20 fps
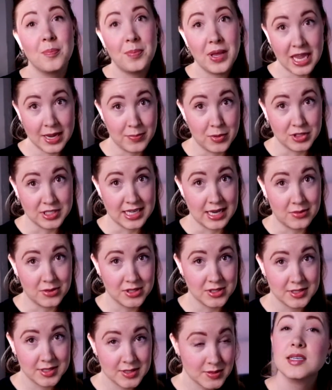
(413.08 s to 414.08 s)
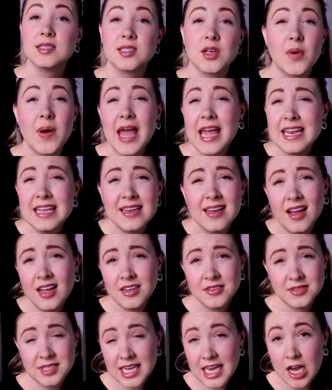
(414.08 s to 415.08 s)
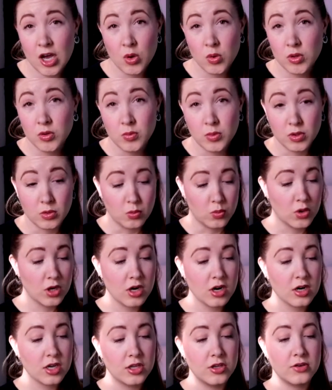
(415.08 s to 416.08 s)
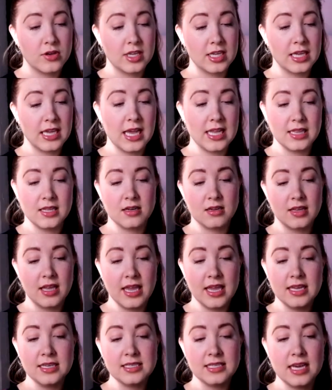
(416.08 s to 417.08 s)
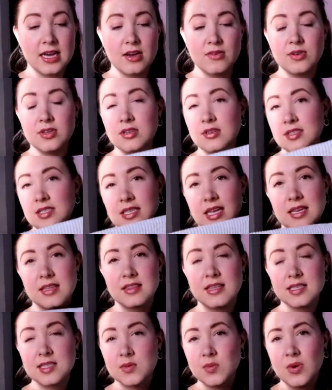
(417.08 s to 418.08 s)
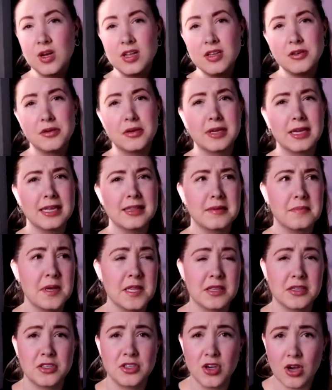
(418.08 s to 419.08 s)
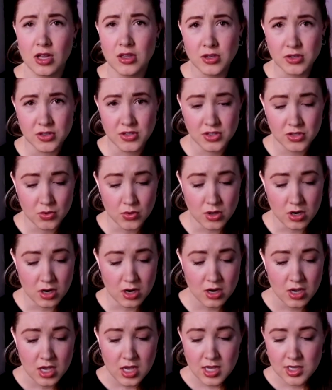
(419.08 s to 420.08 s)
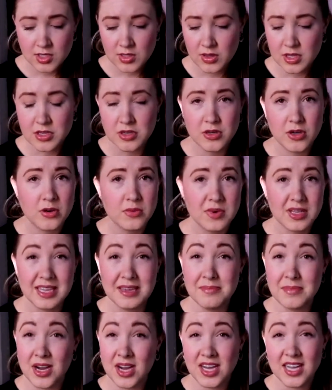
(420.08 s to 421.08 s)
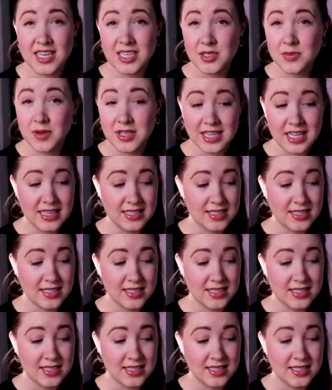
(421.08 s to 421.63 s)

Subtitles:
paper towels. So any kind of towel will work. You can get little hand towels like this one. You can get them at the dollar store so that you don't really mind when they